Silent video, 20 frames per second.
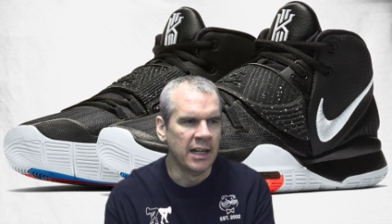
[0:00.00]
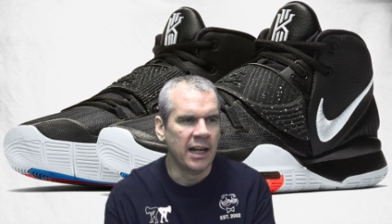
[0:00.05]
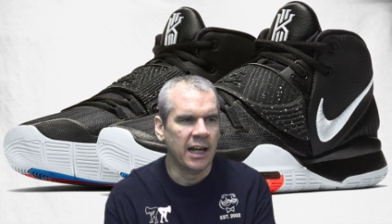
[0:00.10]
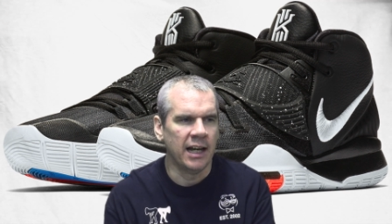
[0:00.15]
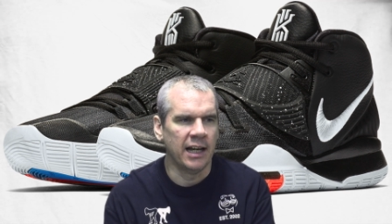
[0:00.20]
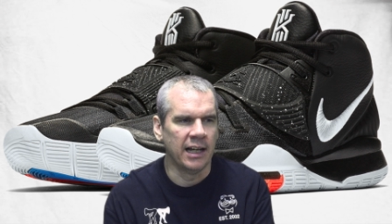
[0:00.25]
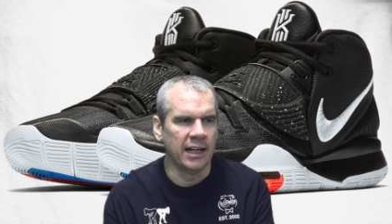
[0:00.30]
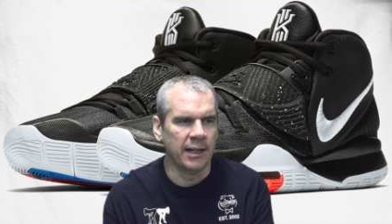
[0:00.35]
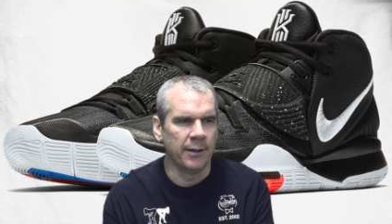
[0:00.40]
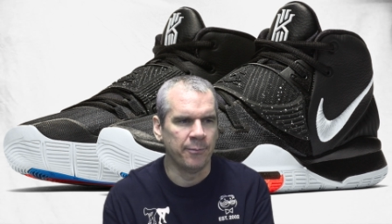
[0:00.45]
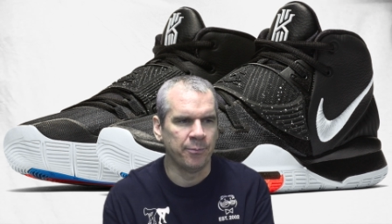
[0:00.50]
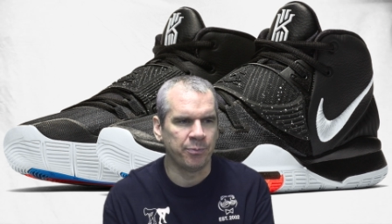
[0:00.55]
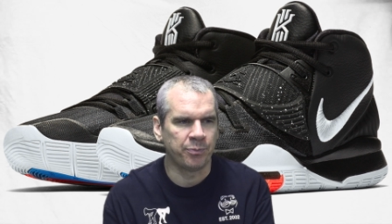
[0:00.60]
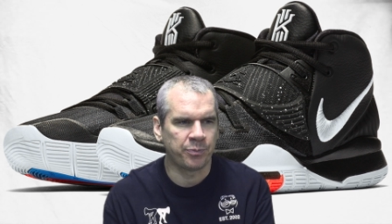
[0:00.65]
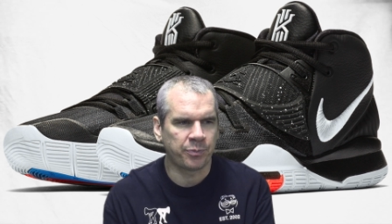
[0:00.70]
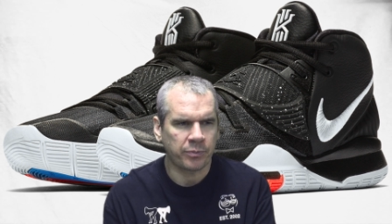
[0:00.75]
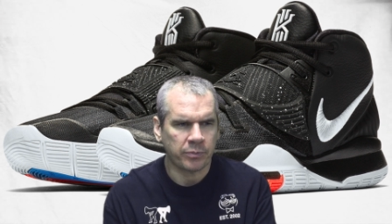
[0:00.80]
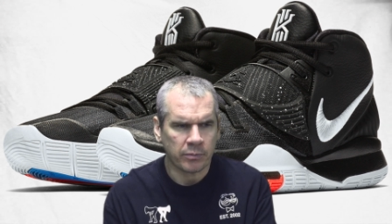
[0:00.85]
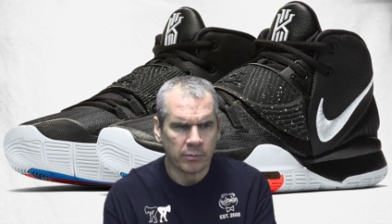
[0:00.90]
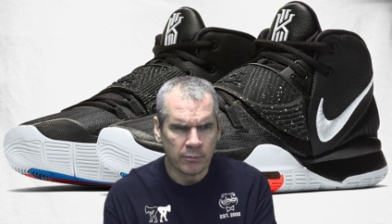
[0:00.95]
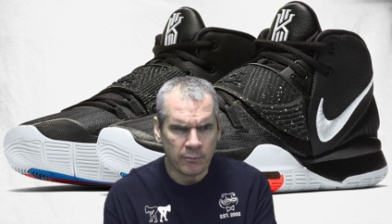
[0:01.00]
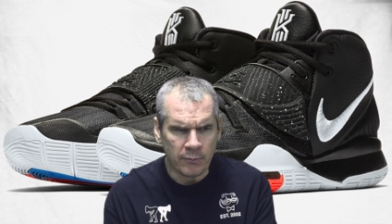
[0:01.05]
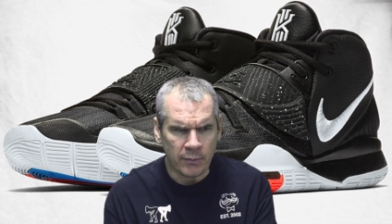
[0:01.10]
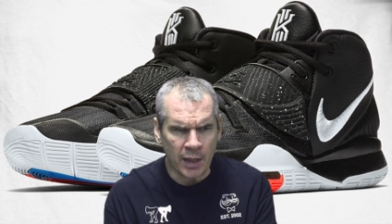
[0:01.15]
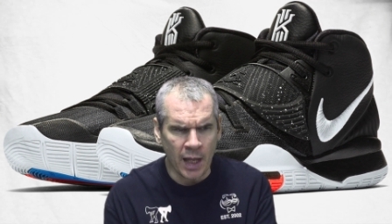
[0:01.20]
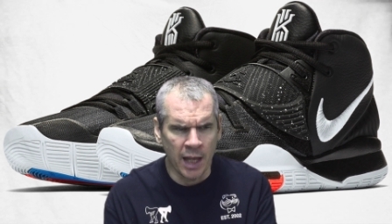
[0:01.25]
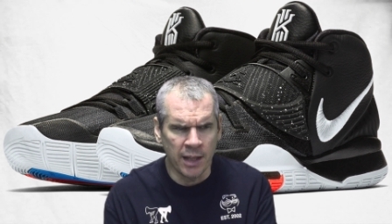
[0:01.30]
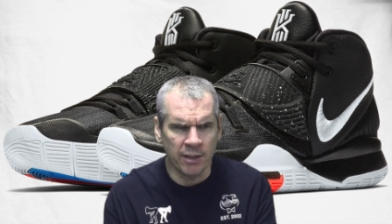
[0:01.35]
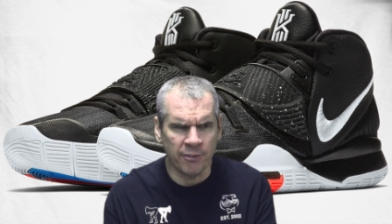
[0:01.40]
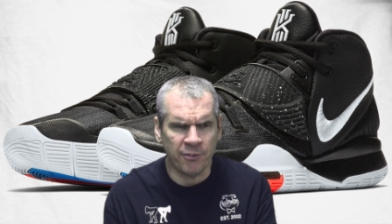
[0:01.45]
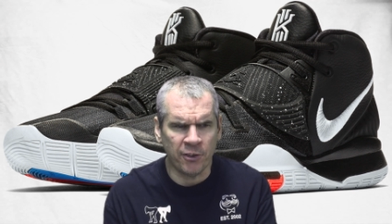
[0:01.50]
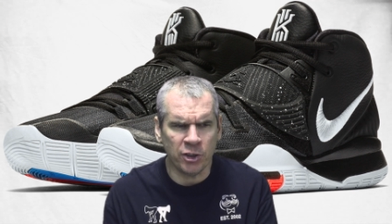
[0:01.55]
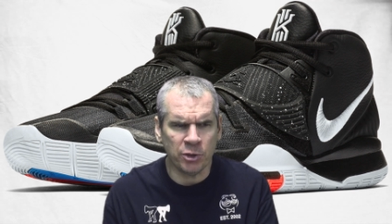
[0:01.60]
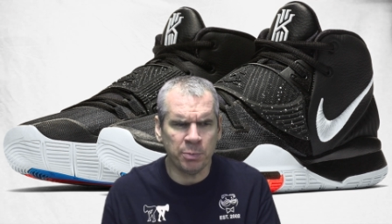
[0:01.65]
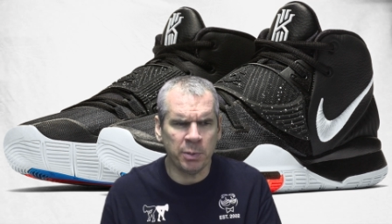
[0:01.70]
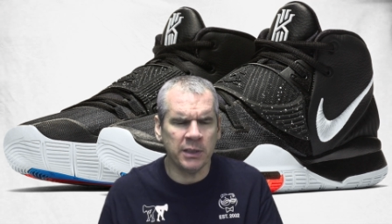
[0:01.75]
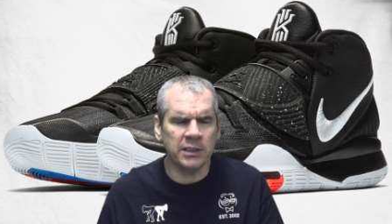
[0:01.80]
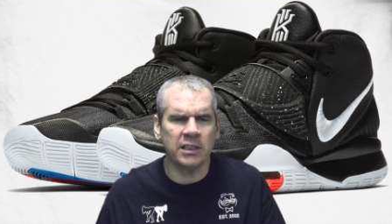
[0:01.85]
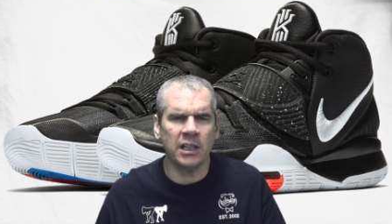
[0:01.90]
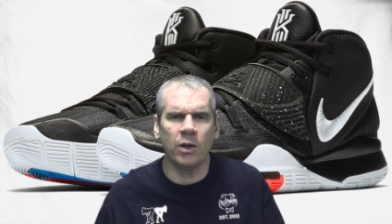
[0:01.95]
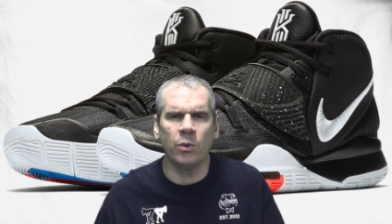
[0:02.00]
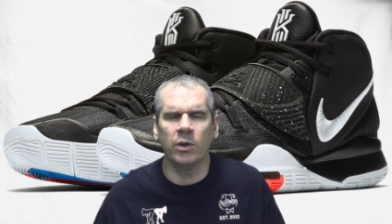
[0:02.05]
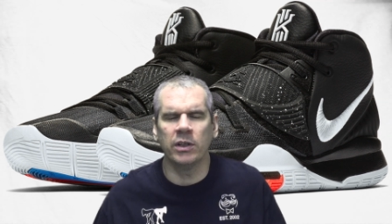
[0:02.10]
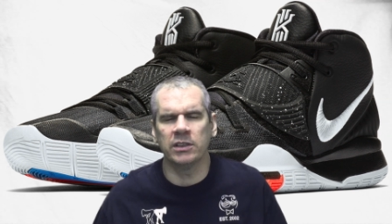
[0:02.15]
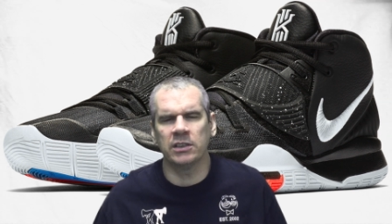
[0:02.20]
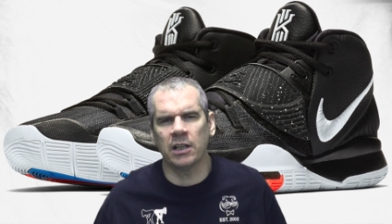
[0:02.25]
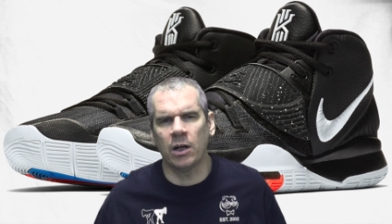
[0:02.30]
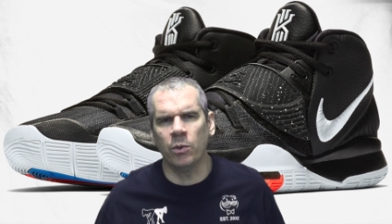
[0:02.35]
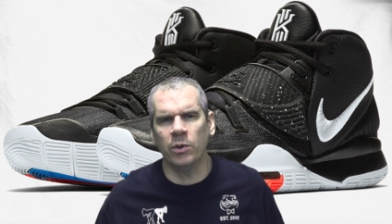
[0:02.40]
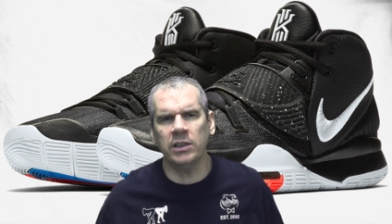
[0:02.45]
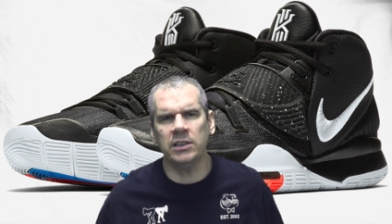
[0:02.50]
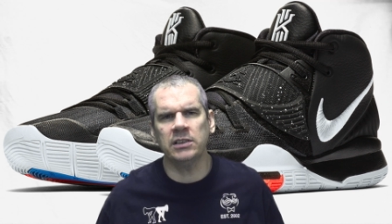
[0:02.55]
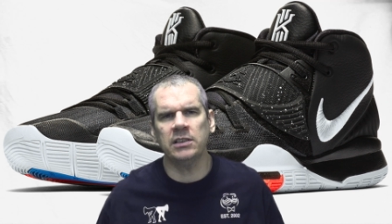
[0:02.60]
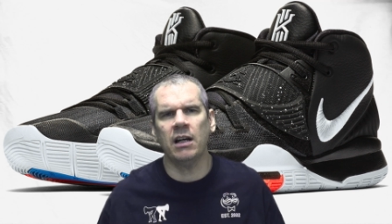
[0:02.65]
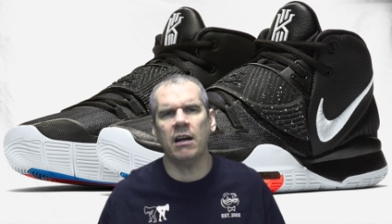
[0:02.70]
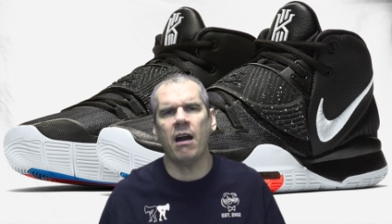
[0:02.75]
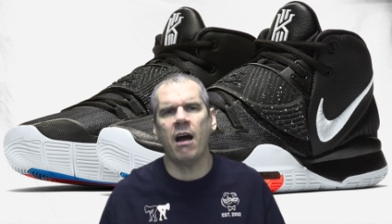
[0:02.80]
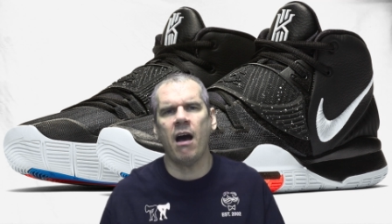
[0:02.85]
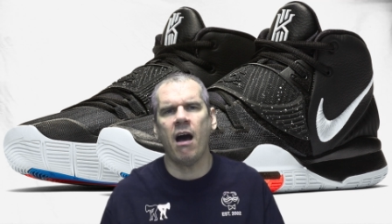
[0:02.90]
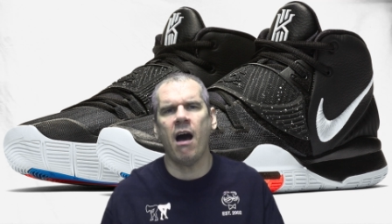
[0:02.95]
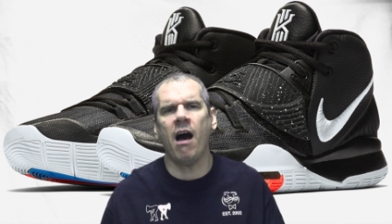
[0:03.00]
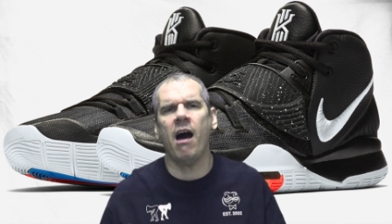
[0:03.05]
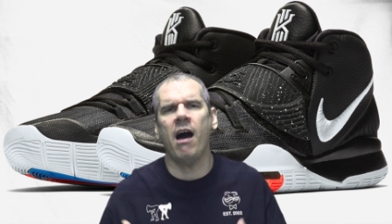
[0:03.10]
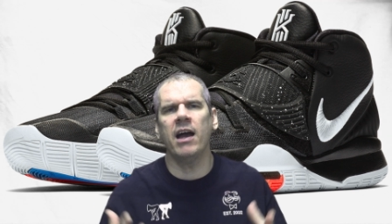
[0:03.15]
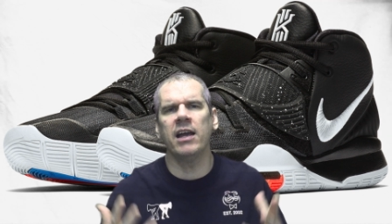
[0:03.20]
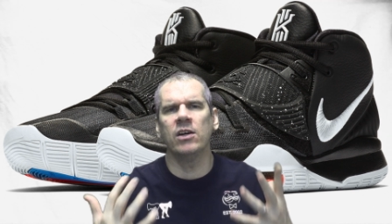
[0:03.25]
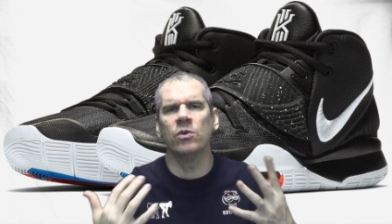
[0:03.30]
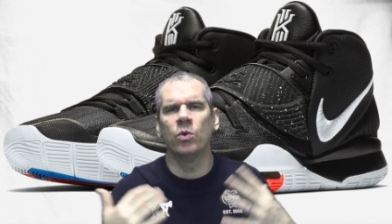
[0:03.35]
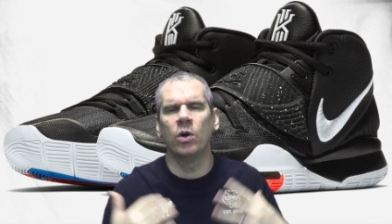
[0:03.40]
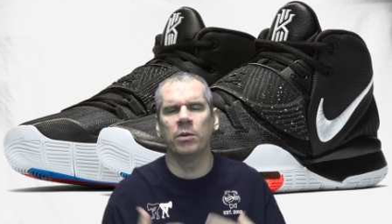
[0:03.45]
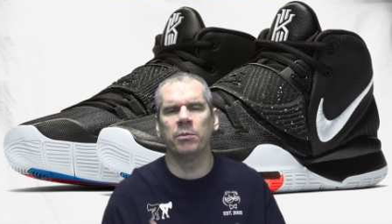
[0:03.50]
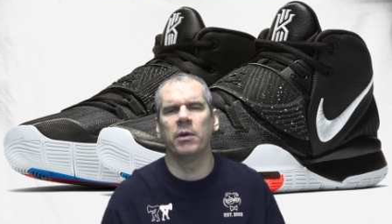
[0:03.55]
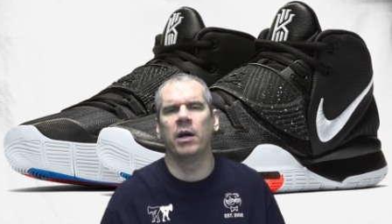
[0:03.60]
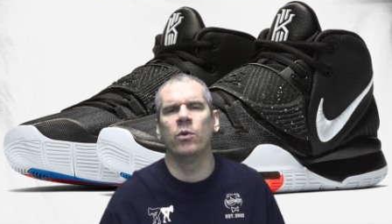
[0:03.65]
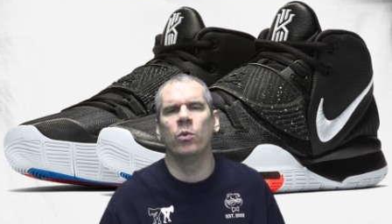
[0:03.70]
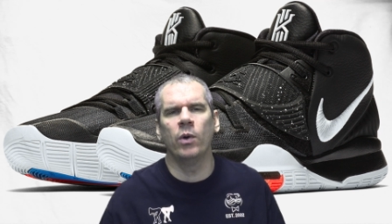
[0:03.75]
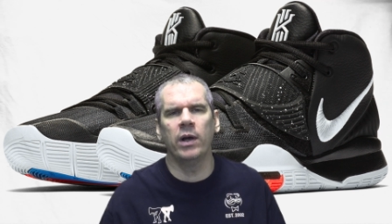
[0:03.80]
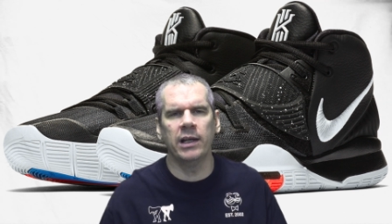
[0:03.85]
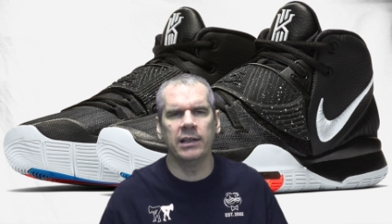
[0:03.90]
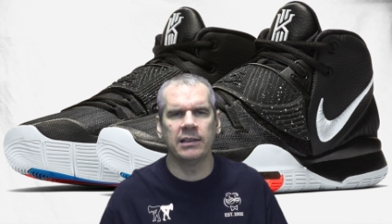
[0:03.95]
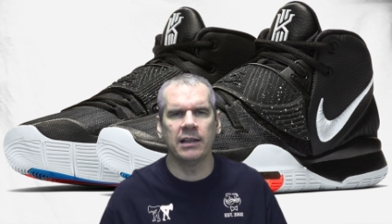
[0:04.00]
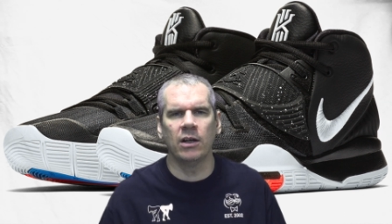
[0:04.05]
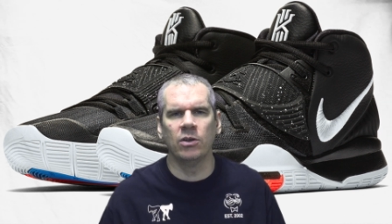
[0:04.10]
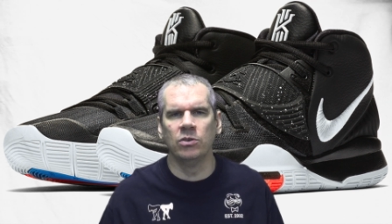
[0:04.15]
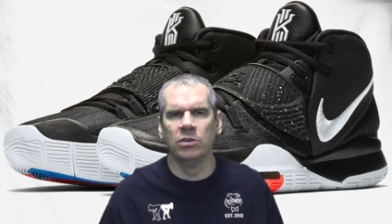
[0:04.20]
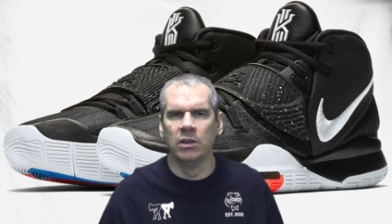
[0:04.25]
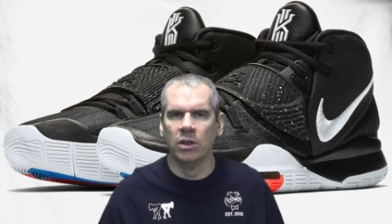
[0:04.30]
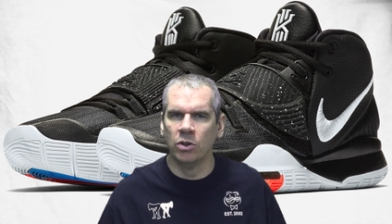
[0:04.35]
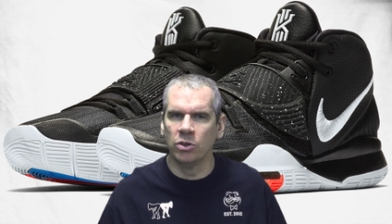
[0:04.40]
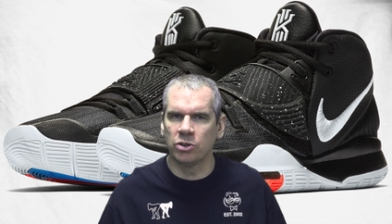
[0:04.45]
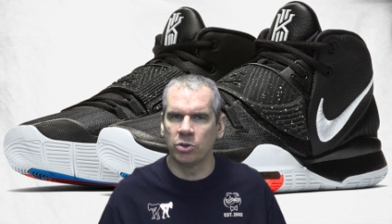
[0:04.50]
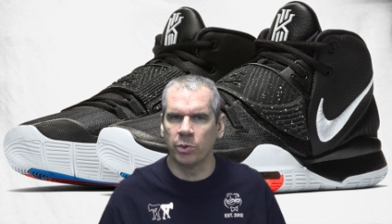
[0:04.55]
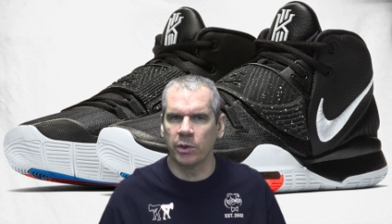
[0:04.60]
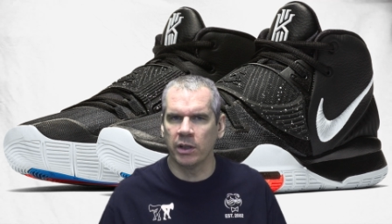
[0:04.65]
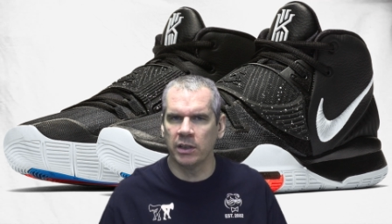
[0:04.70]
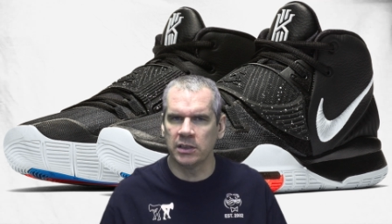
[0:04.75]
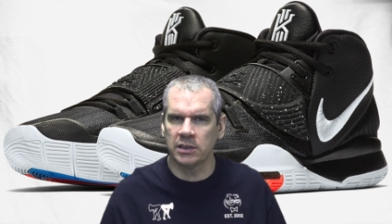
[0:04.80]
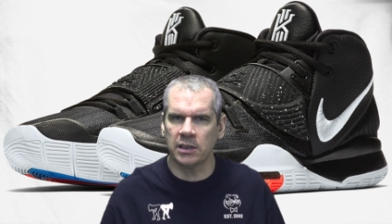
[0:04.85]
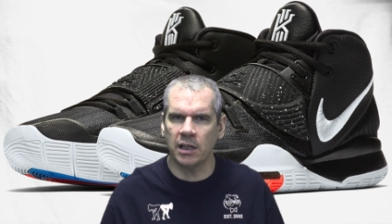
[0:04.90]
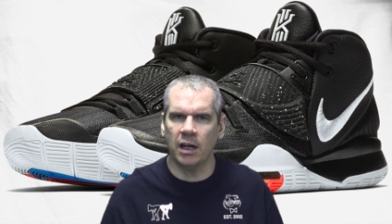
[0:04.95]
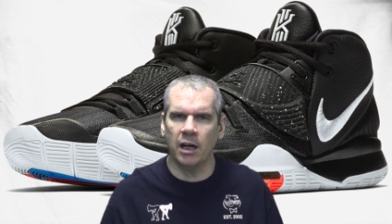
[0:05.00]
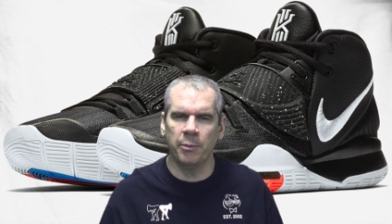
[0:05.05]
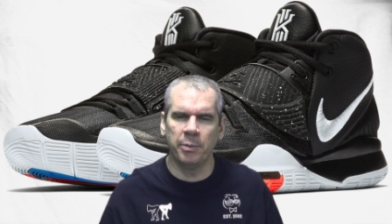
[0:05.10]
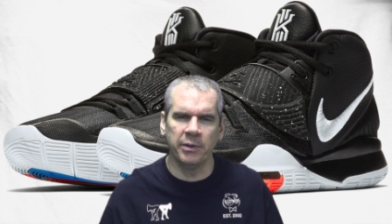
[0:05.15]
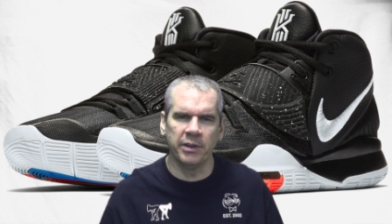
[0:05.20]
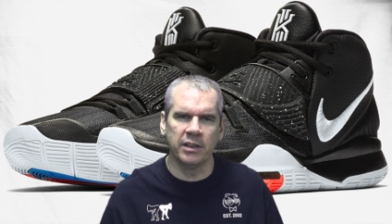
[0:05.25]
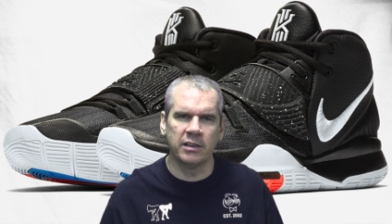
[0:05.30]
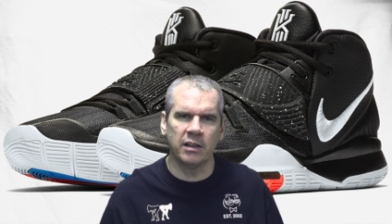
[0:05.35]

Um, and the first place I want to start, I want to start high and work my way down low. So we're going to start up on the